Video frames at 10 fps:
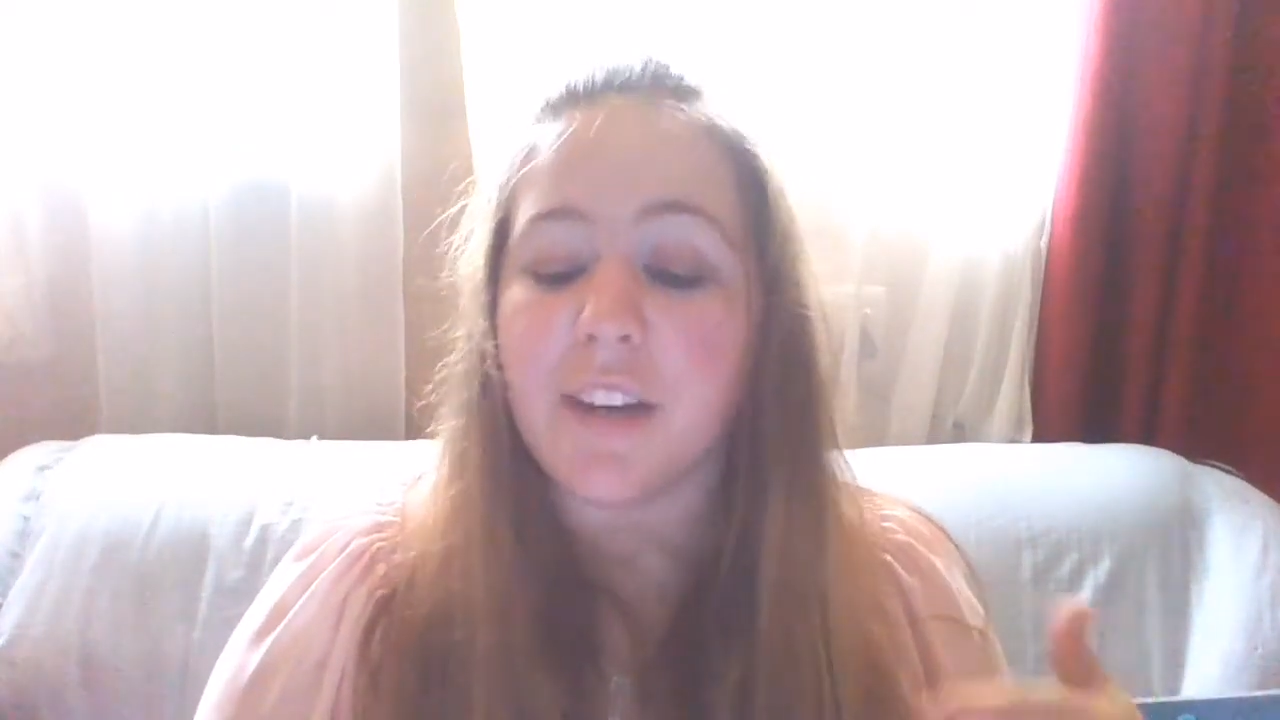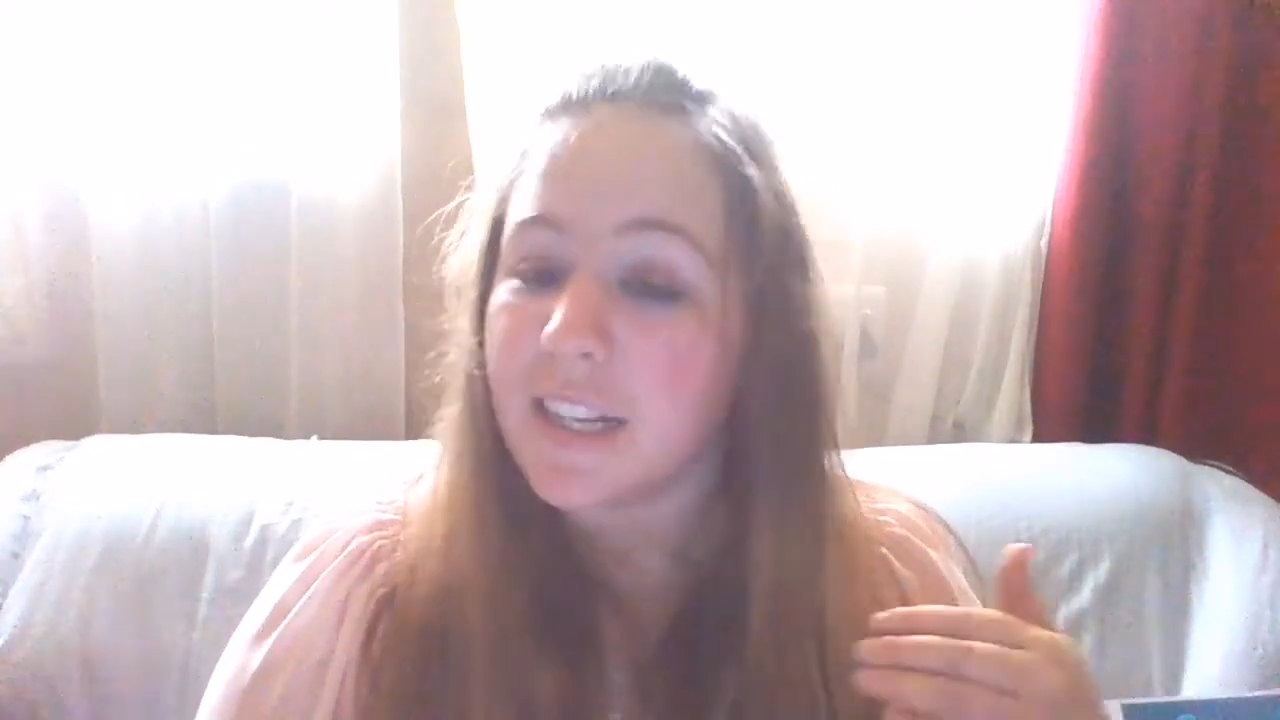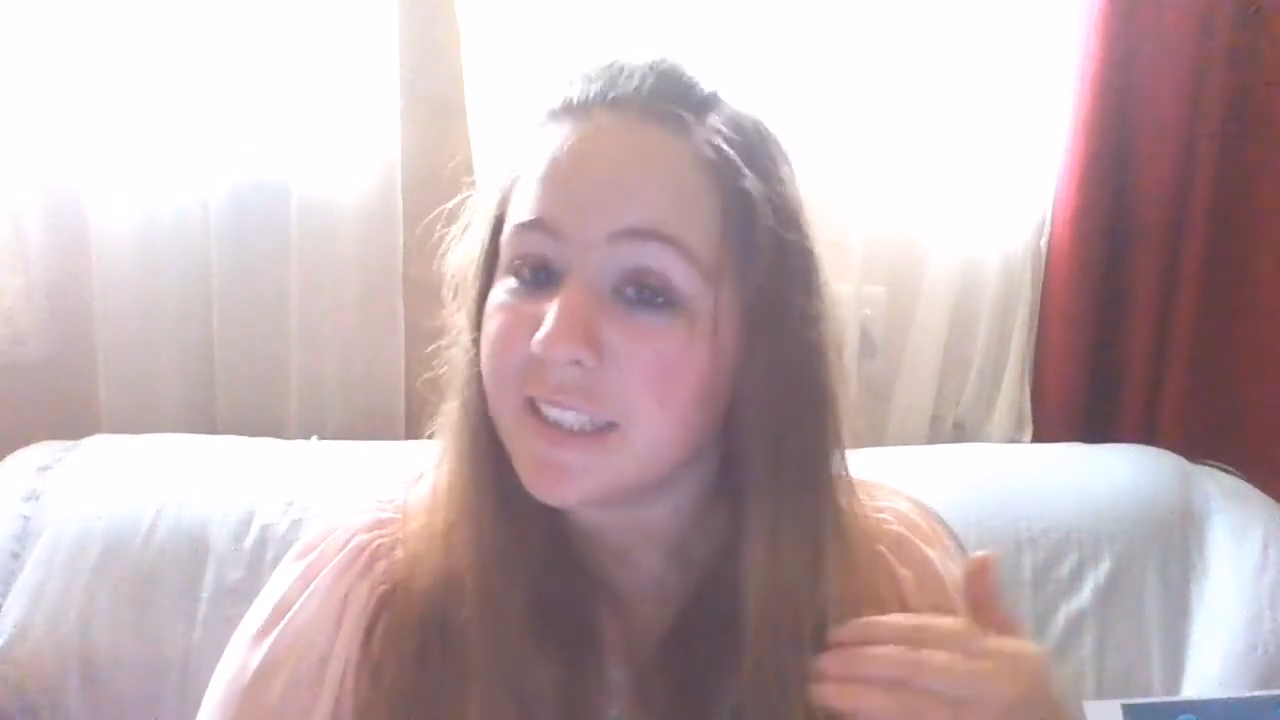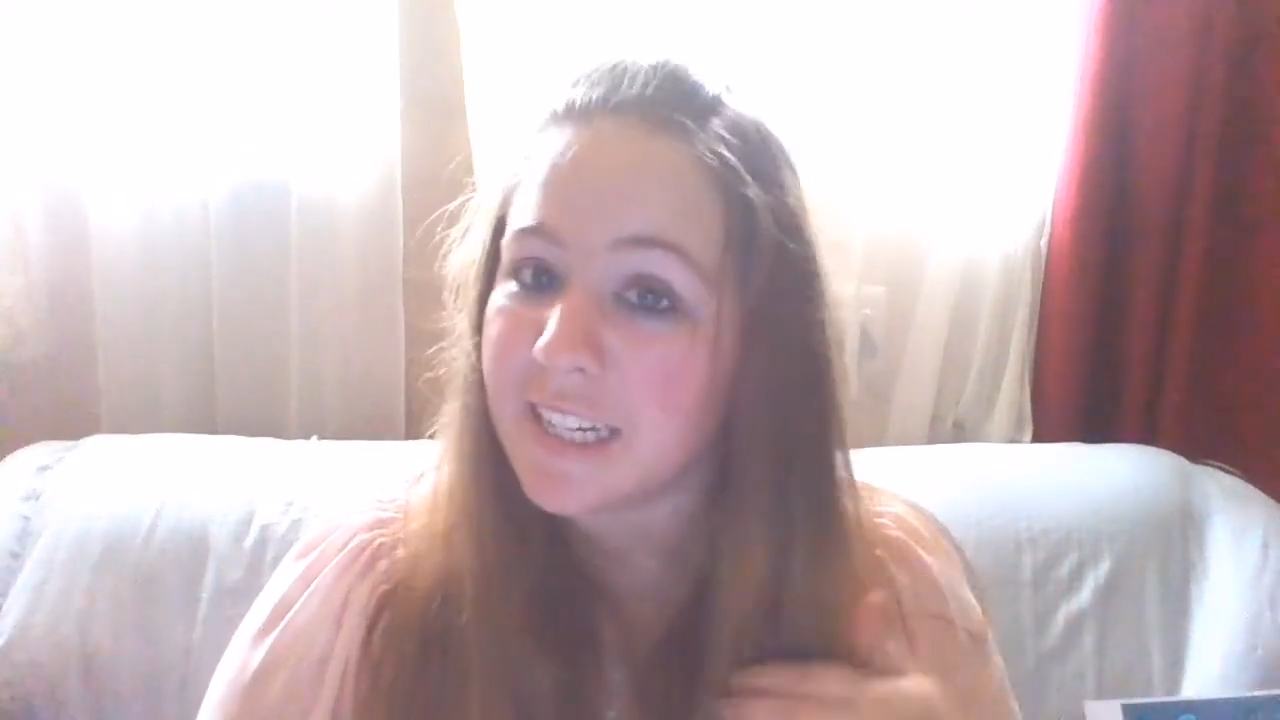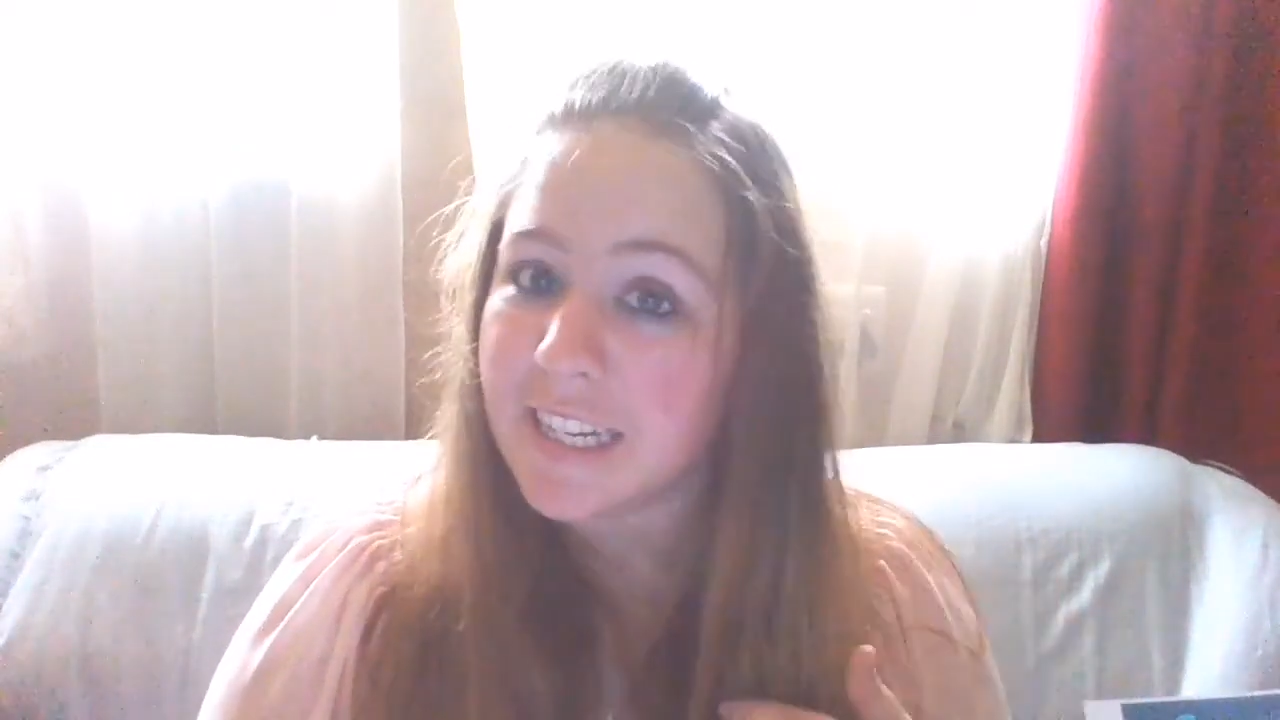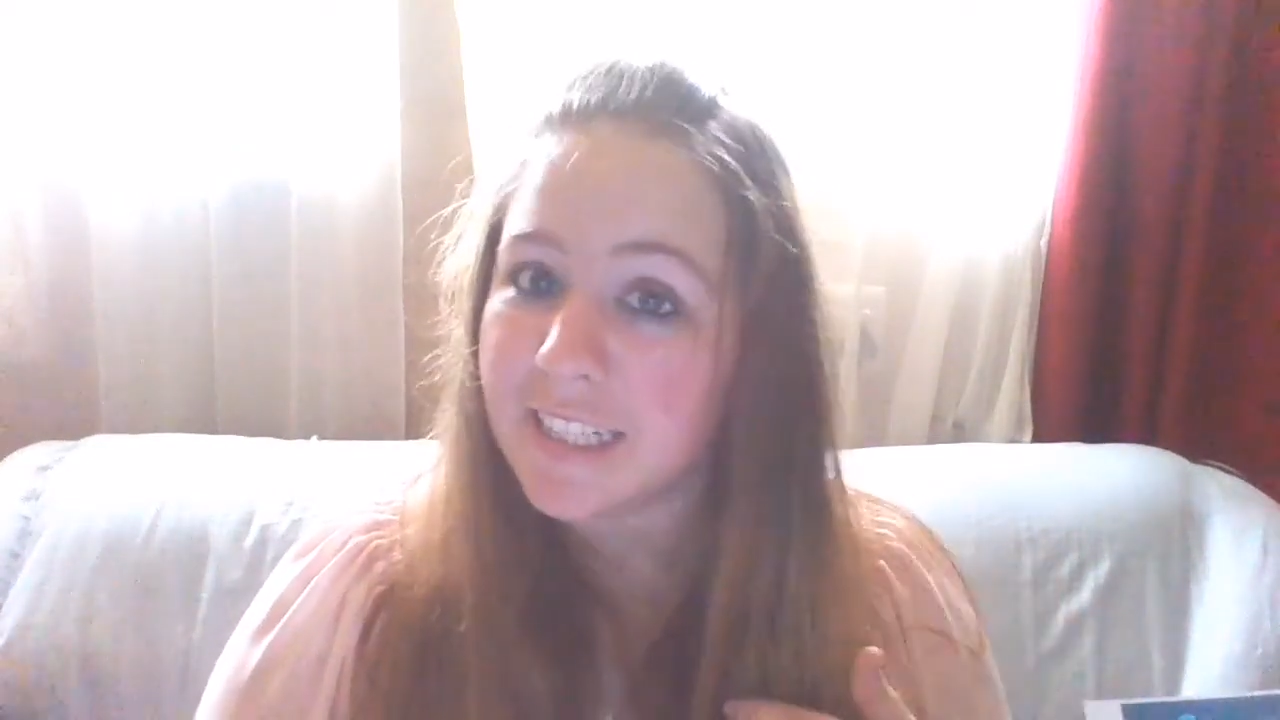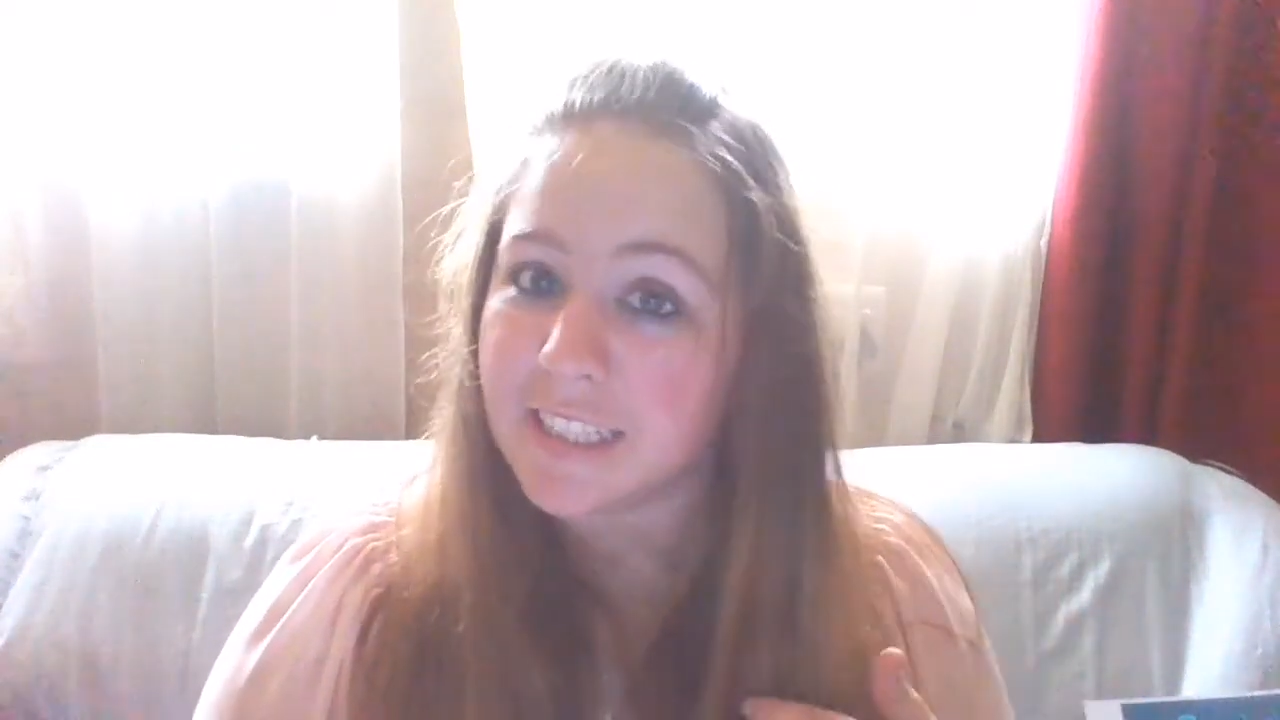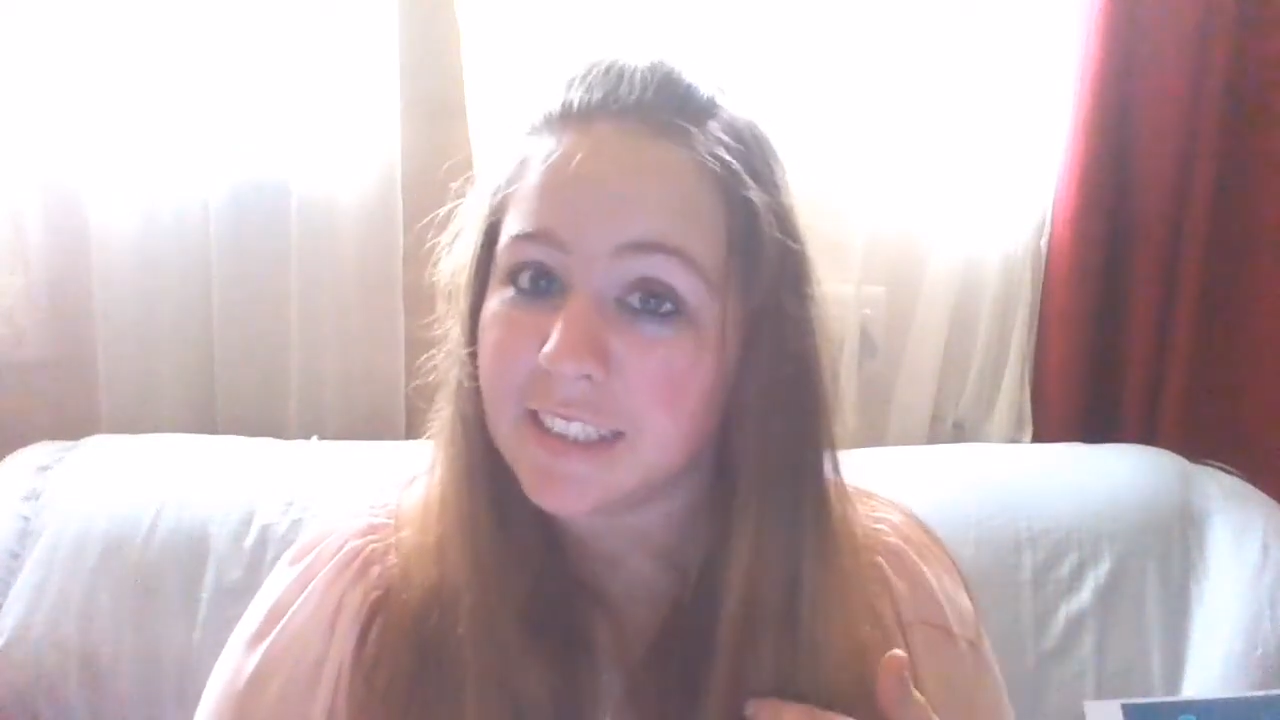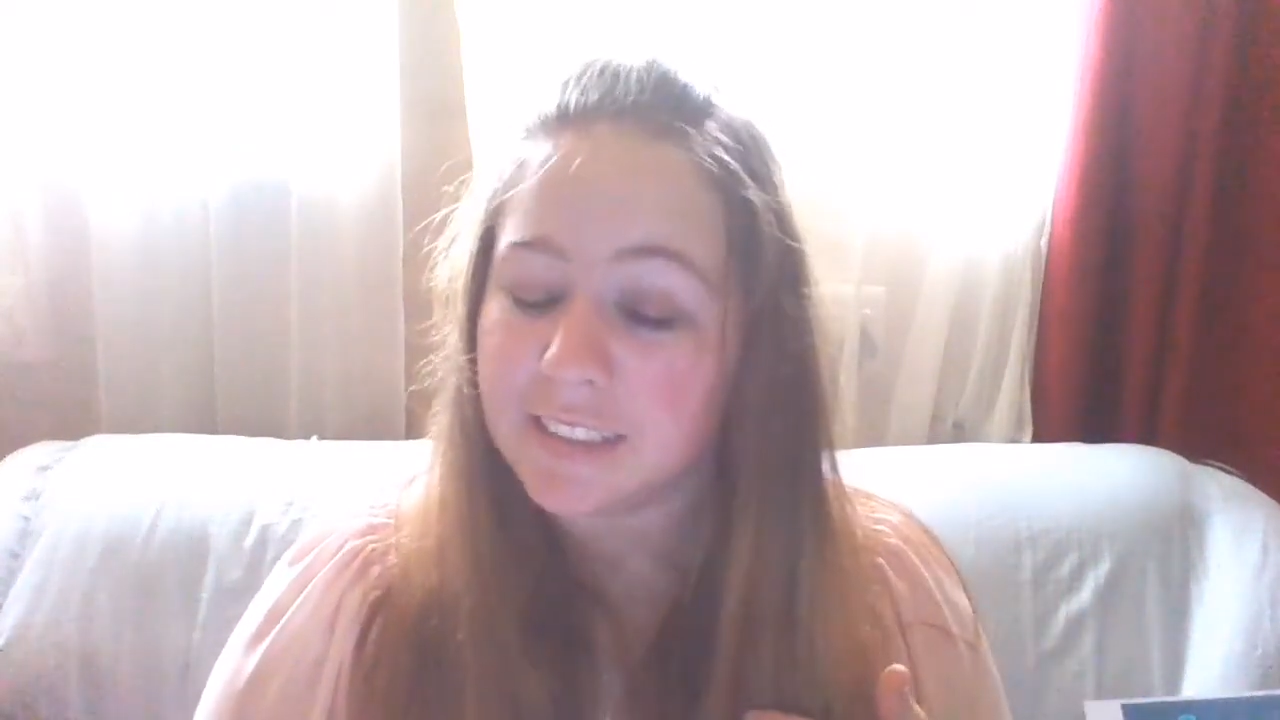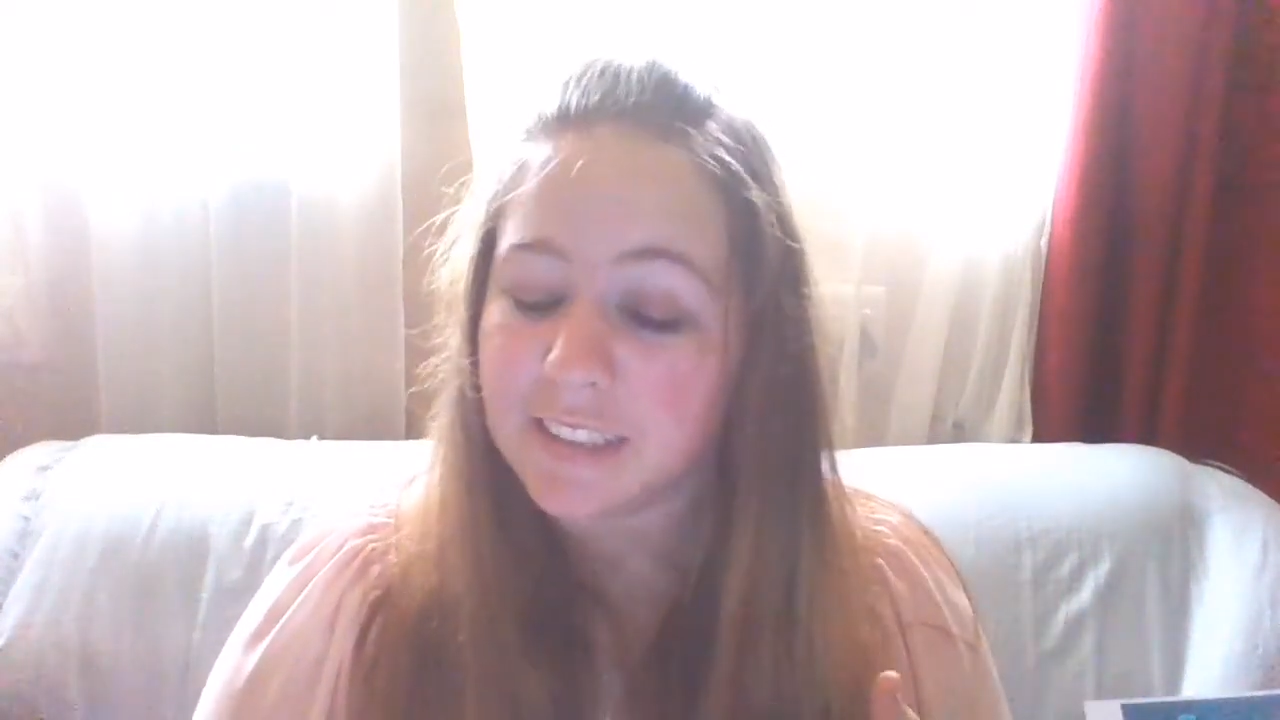us
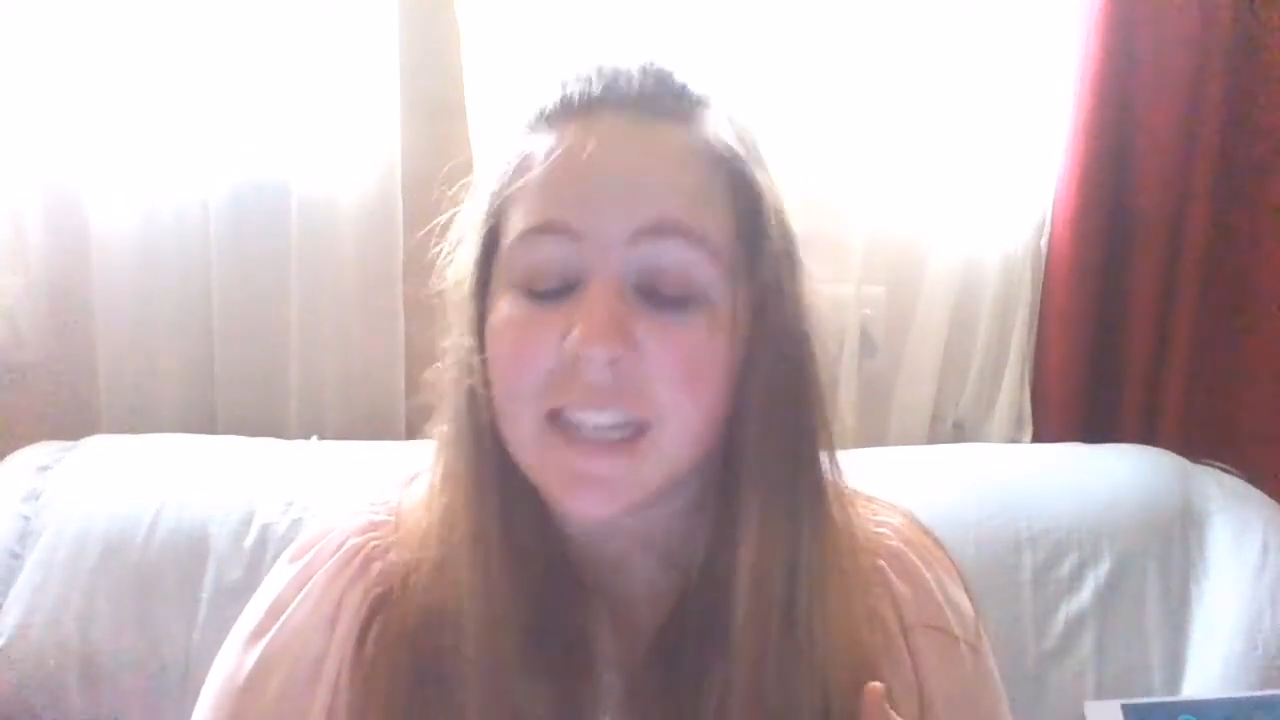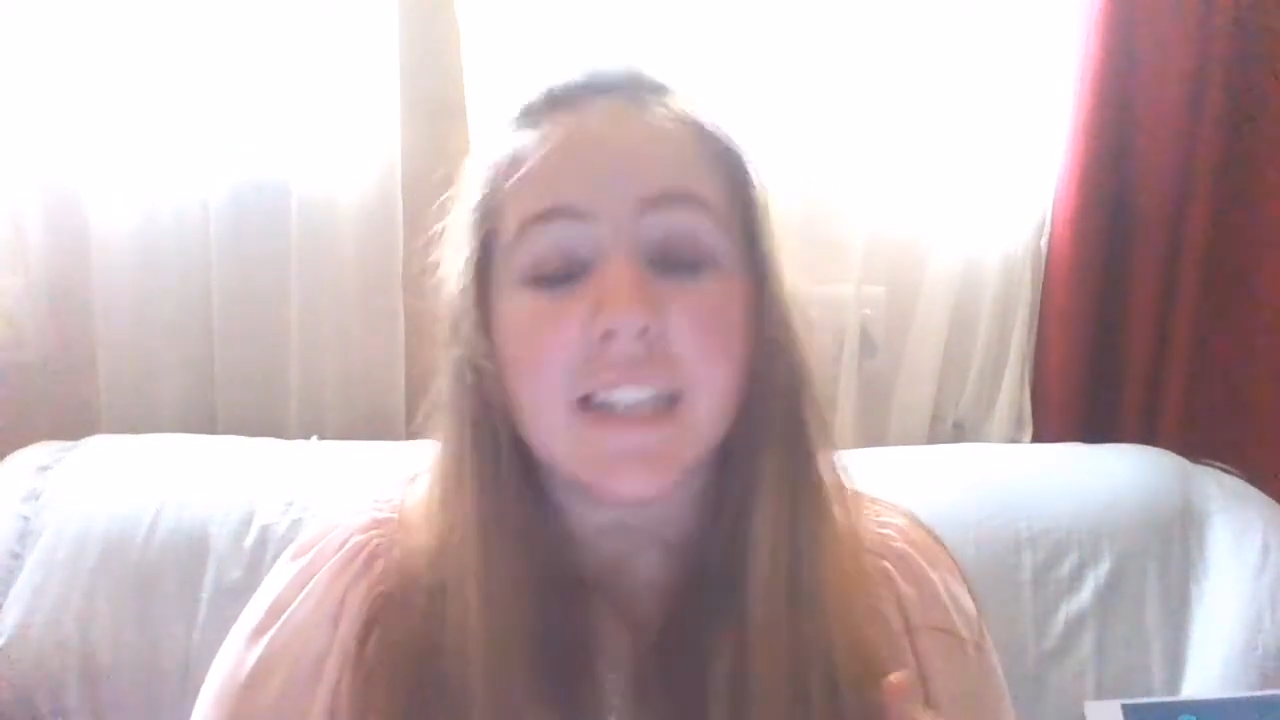leaders,